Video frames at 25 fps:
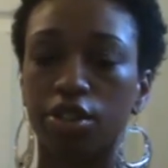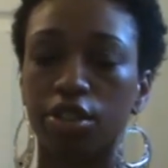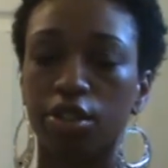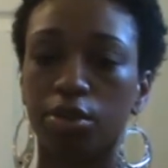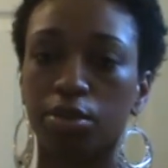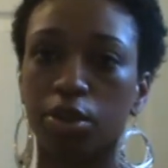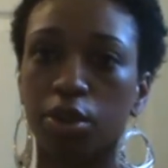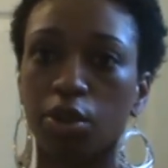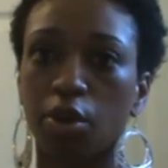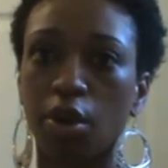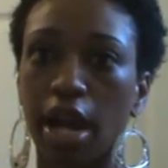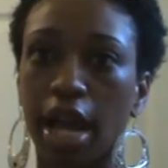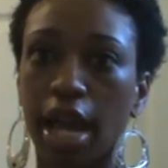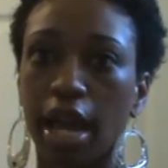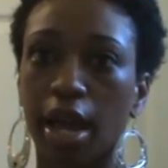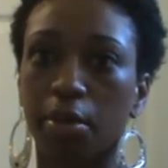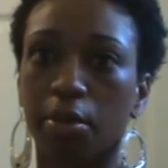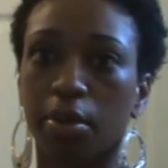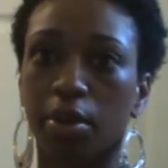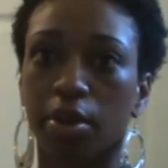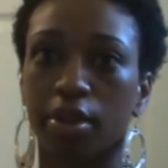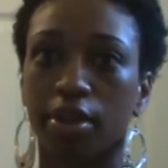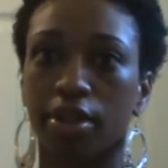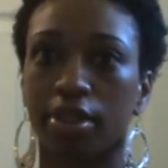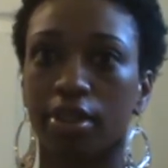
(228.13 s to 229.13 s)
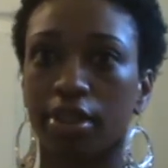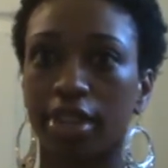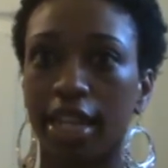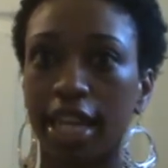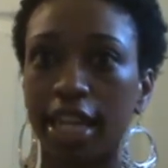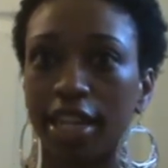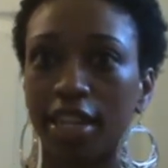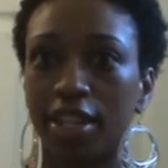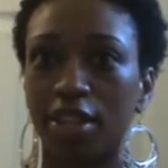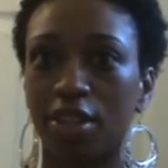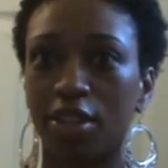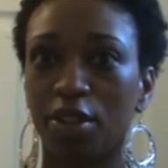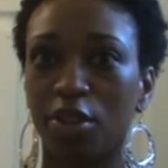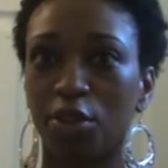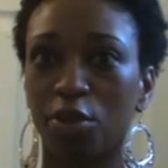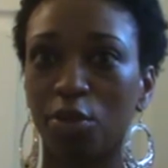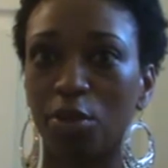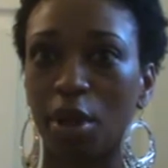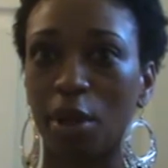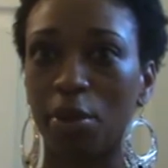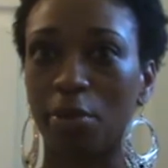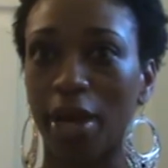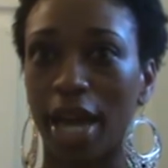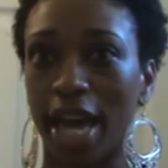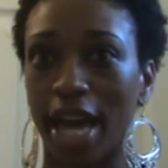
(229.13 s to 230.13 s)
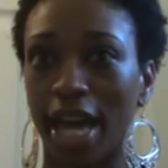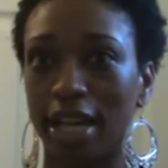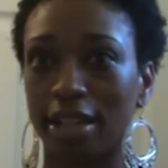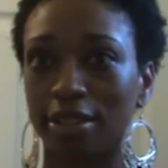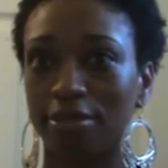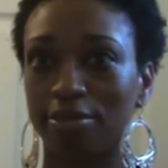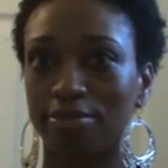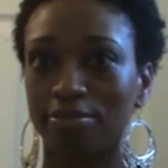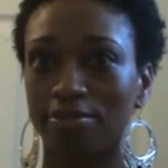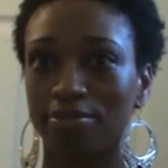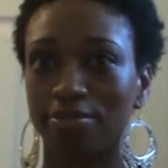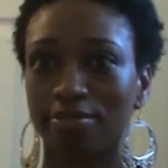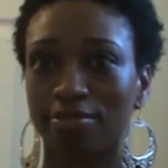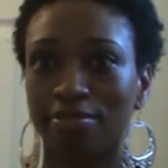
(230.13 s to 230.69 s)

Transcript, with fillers: subscribe. Thank you. Bye-bye.